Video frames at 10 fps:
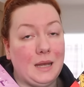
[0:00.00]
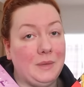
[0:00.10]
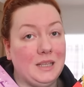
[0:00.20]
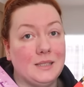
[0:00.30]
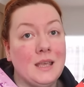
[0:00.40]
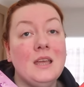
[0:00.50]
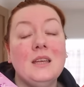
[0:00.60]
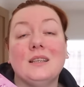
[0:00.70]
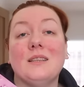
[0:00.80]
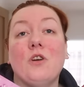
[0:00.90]
any means
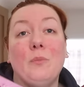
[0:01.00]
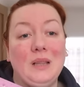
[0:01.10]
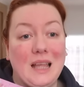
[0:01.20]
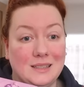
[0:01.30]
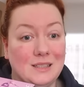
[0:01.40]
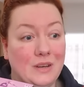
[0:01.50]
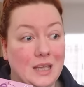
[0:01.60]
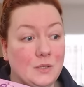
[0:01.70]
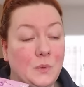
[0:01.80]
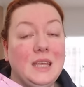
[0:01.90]
because I've got plans for
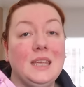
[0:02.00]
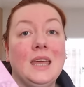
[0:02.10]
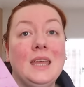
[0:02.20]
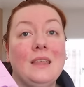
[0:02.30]
next week.